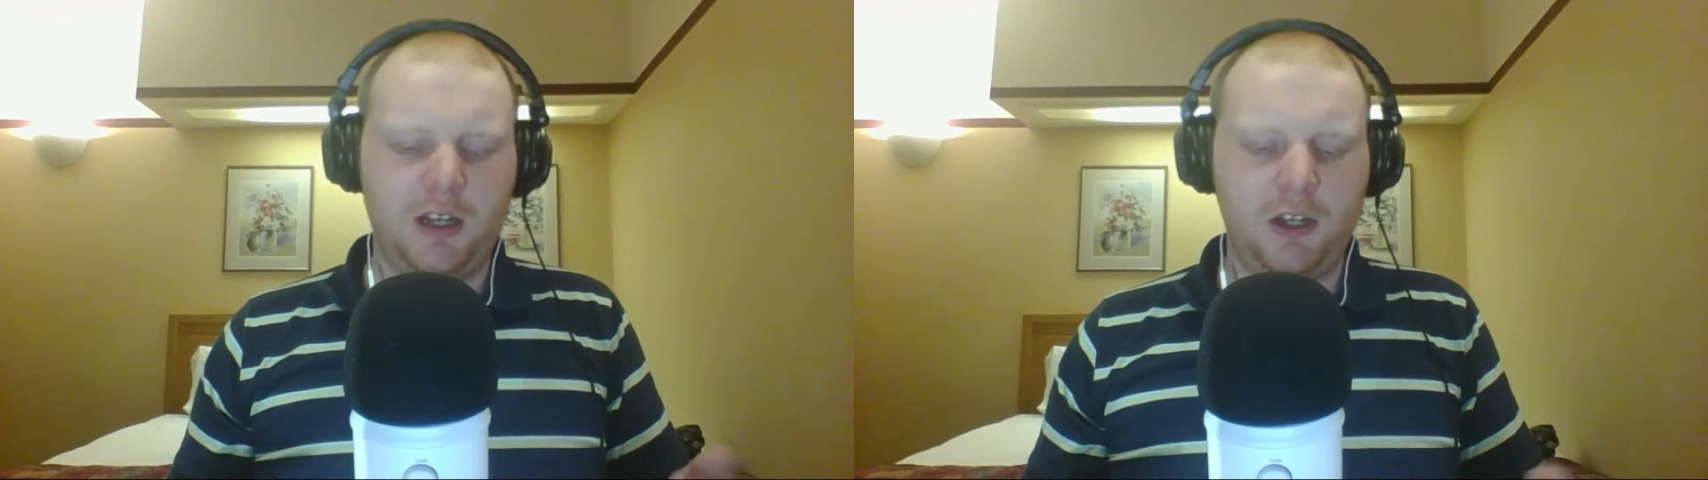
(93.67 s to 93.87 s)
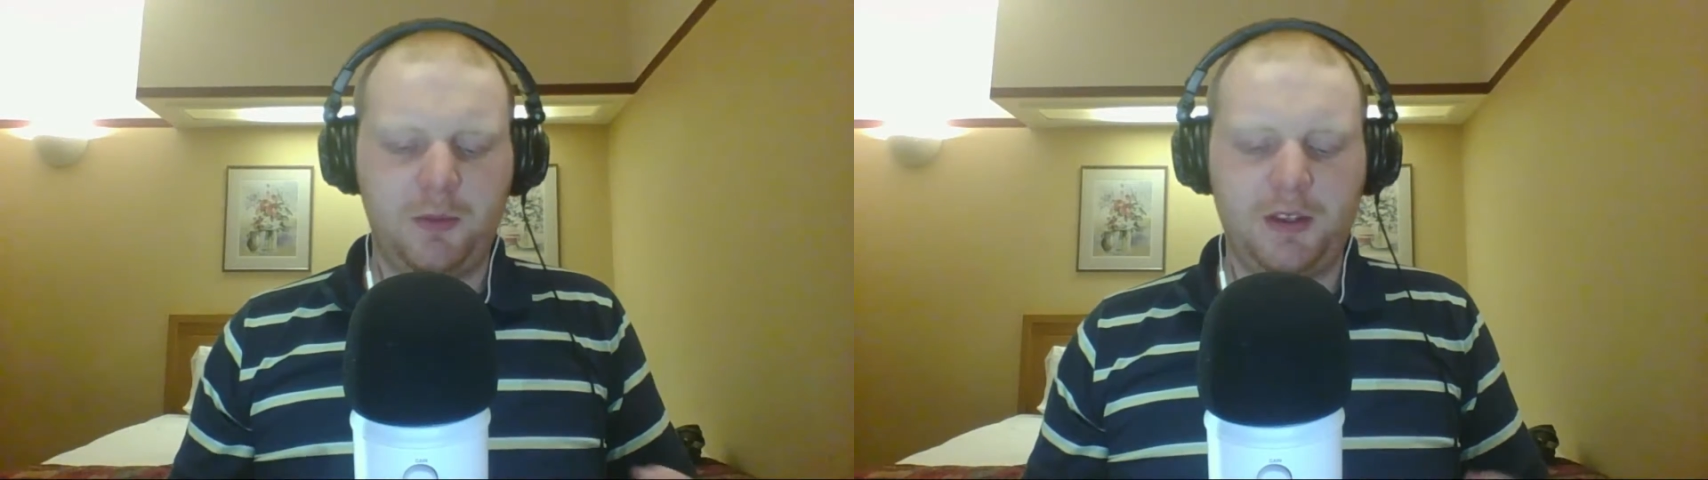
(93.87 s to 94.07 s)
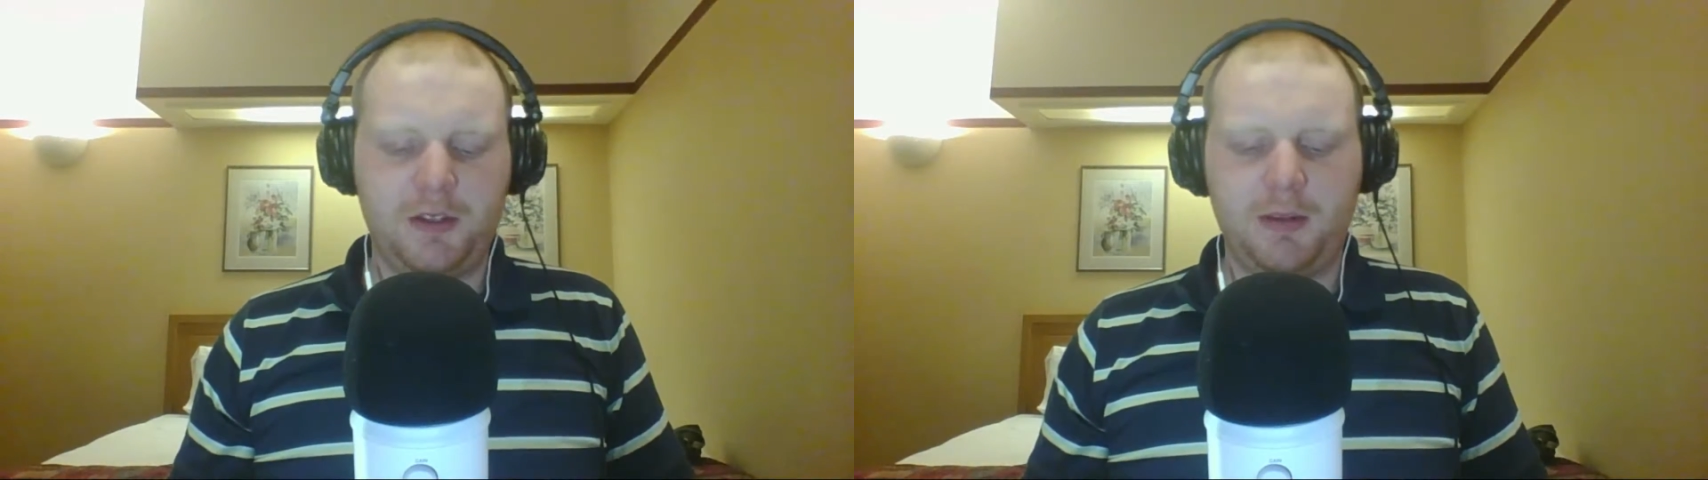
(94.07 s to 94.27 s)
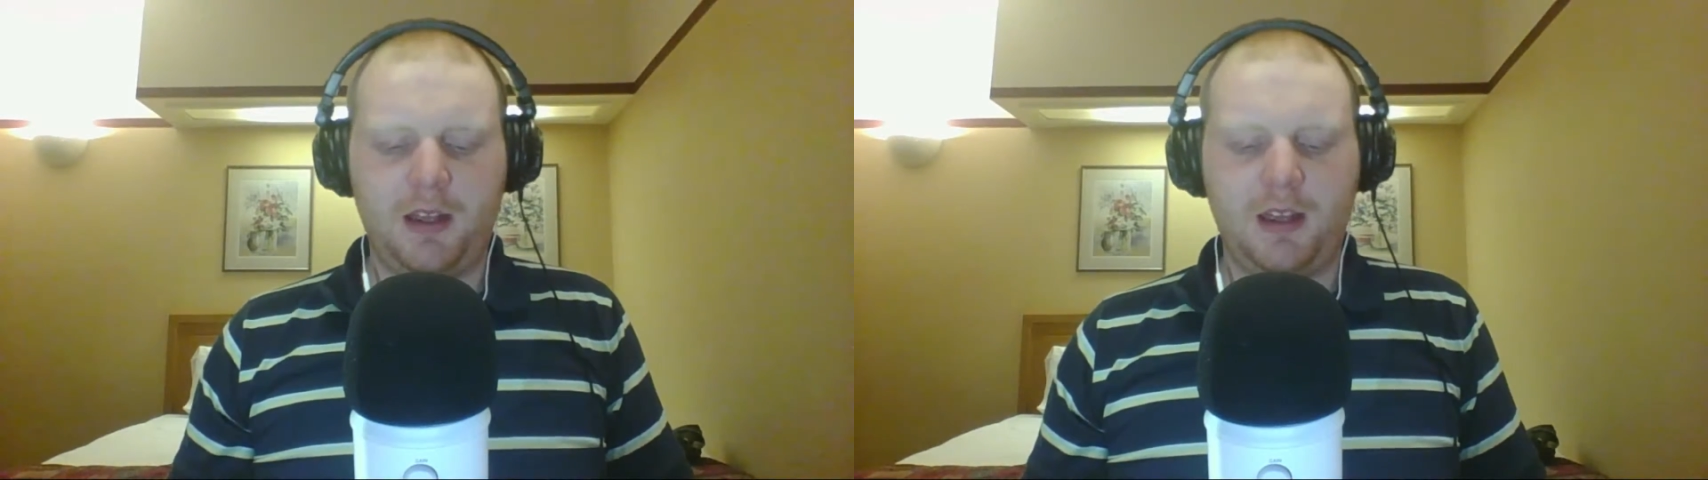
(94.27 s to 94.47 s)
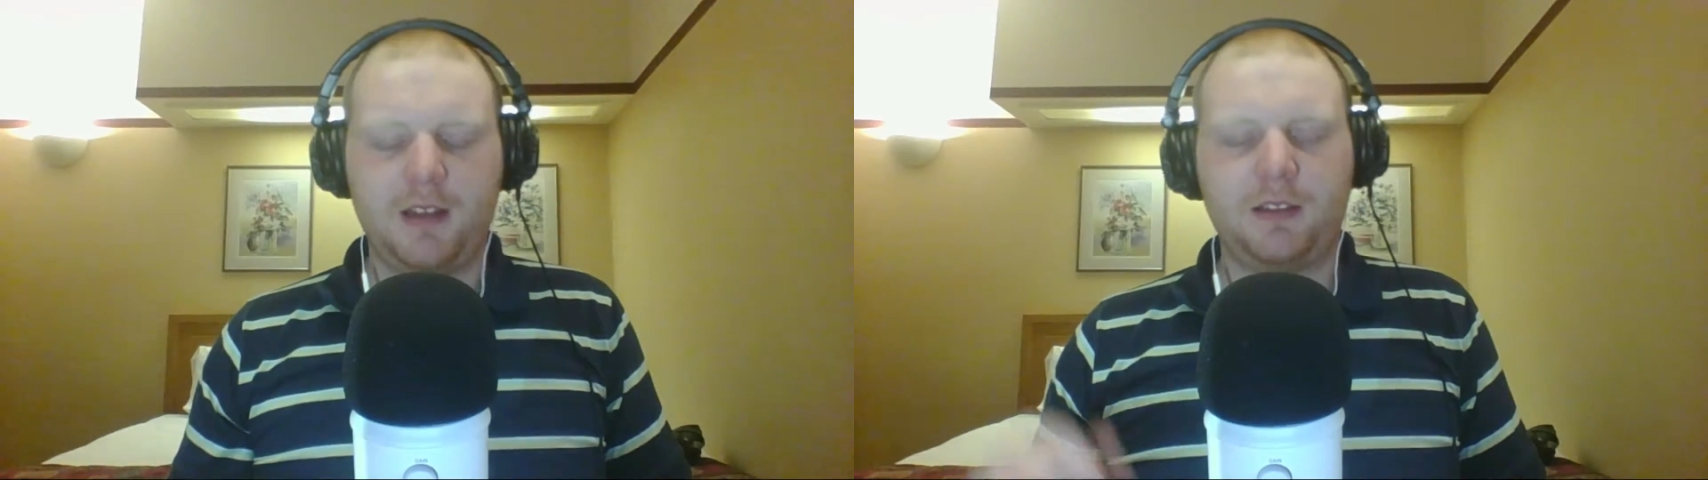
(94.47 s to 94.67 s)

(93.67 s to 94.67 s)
a little bit to play it.